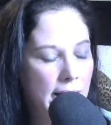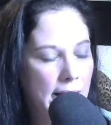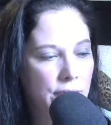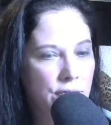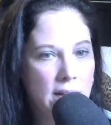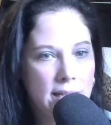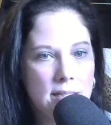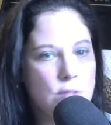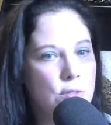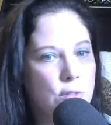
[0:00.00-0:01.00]
I find
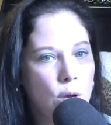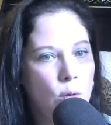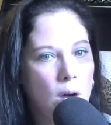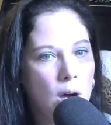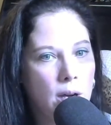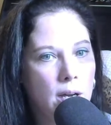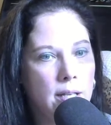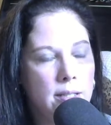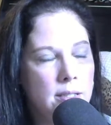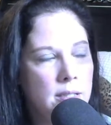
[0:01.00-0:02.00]
it so
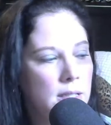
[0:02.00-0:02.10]
odd